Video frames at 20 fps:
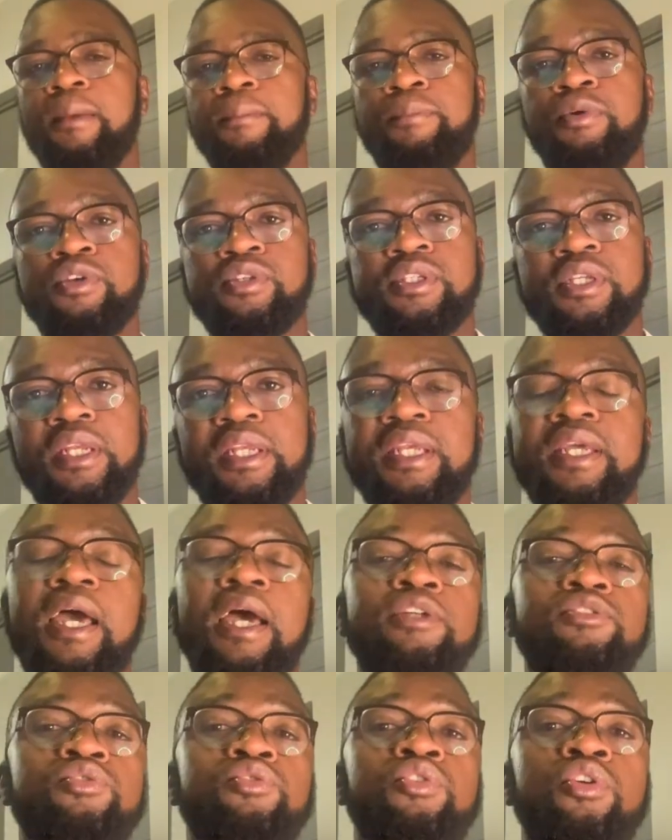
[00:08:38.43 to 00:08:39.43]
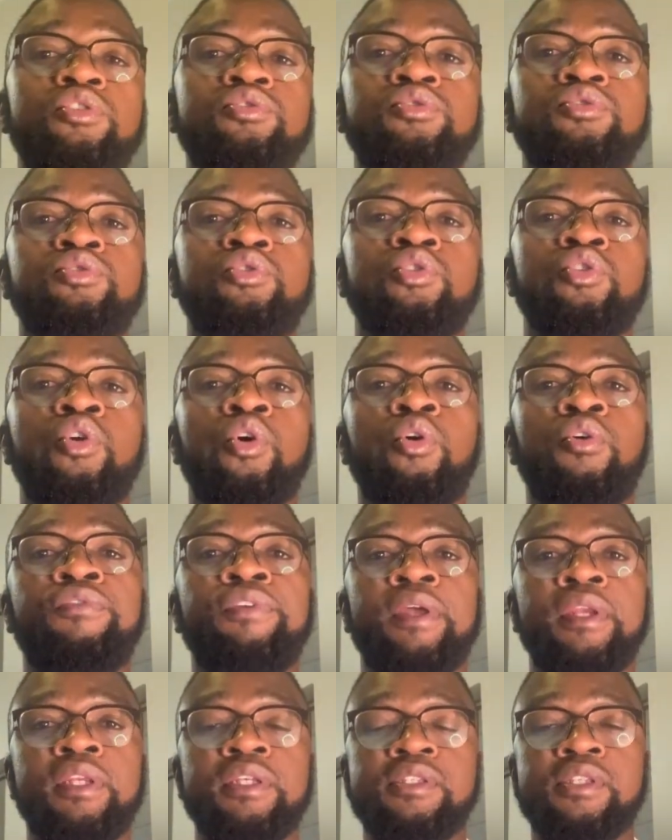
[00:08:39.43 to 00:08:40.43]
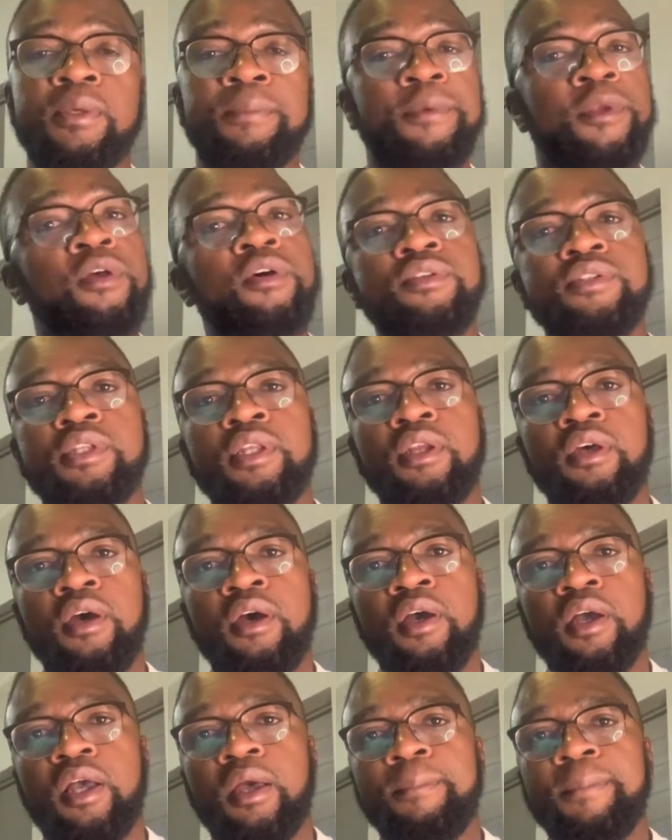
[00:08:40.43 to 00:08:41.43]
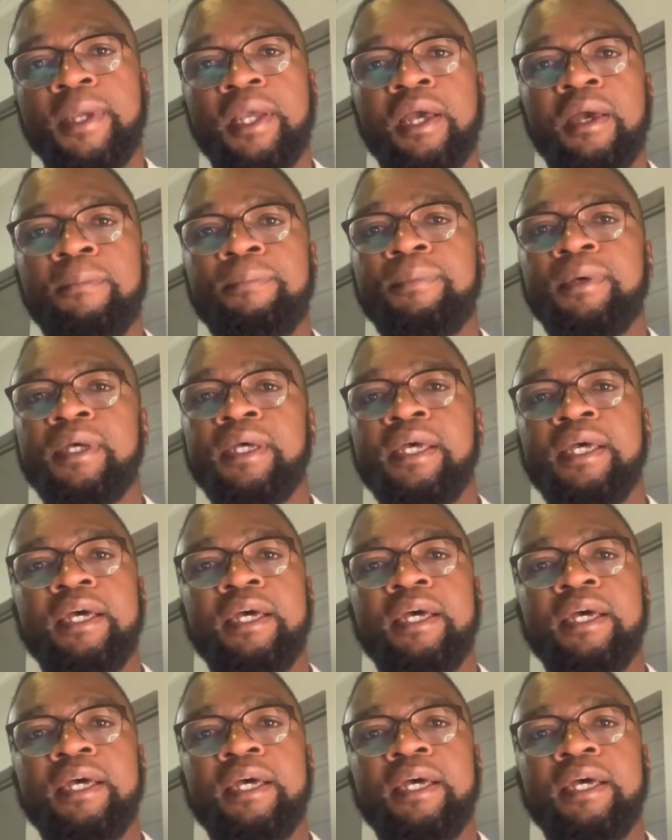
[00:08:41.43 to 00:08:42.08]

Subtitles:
Personally, I do not know of any seminars that are coming up.